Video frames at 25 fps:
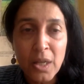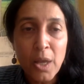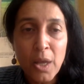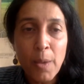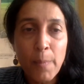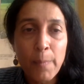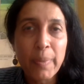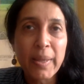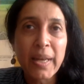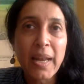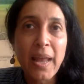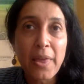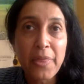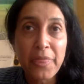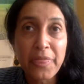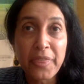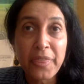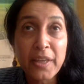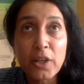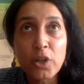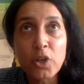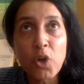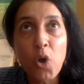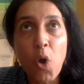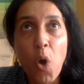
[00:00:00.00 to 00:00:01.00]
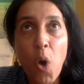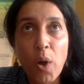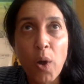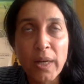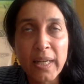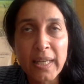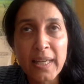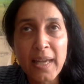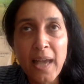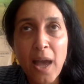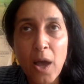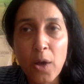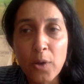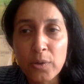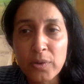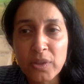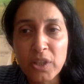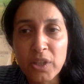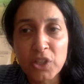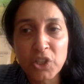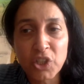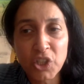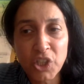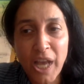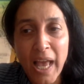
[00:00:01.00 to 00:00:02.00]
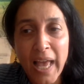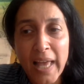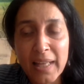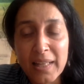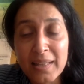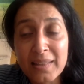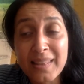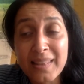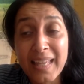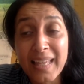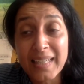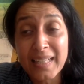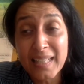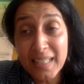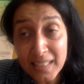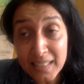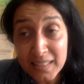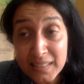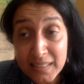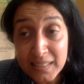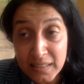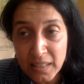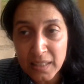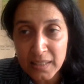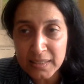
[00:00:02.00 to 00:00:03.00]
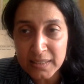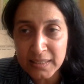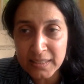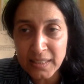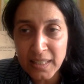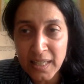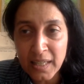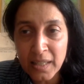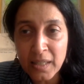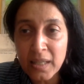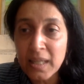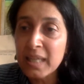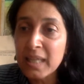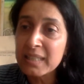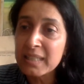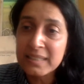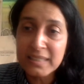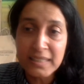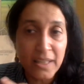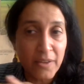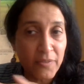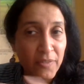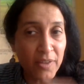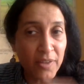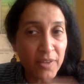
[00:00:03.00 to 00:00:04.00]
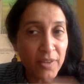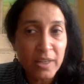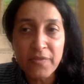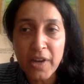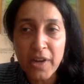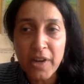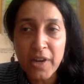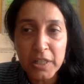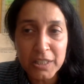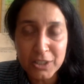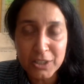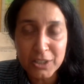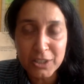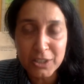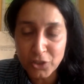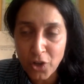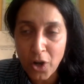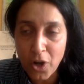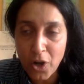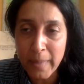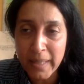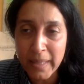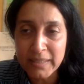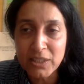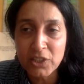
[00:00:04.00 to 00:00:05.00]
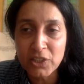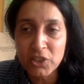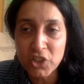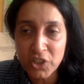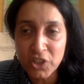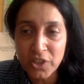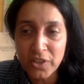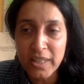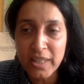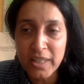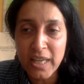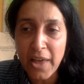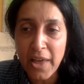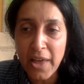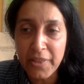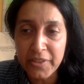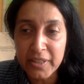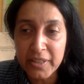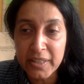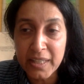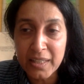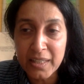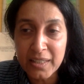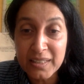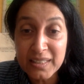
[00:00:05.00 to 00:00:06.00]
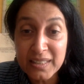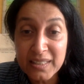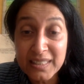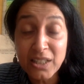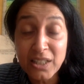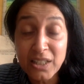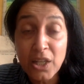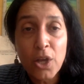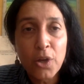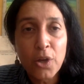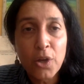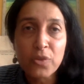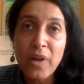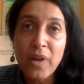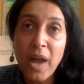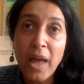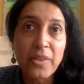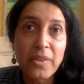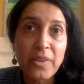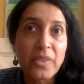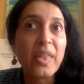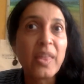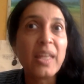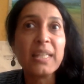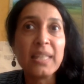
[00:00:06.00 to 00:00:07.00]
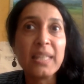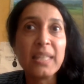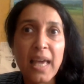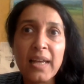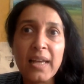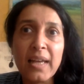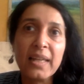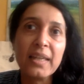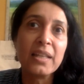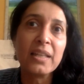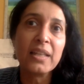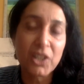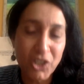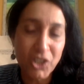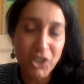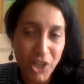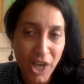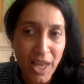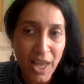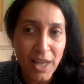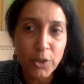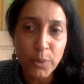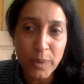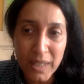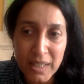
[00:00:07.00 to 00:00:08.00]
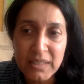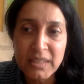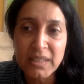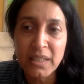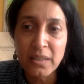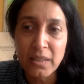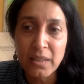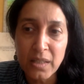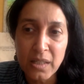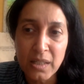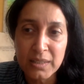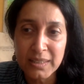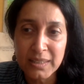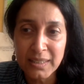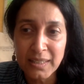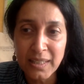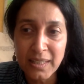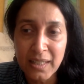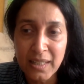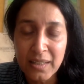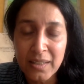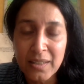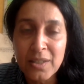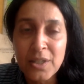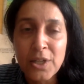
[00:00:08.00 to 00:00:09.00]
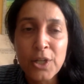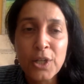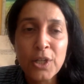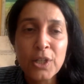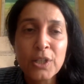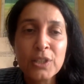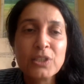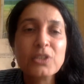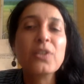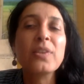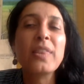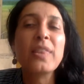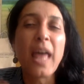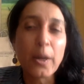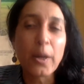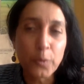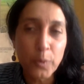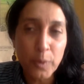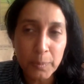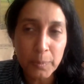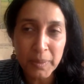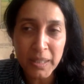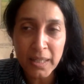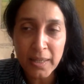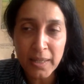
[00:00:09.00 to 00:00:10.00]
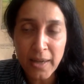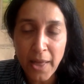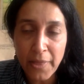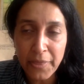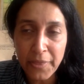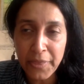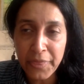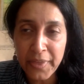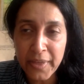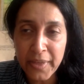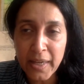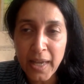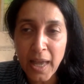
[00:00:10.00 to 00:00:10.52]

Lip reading: But I think calling out the child that is listening is giving a very strong message to the other kids rather than yelling at the child who isn't listening. So that would be another thing.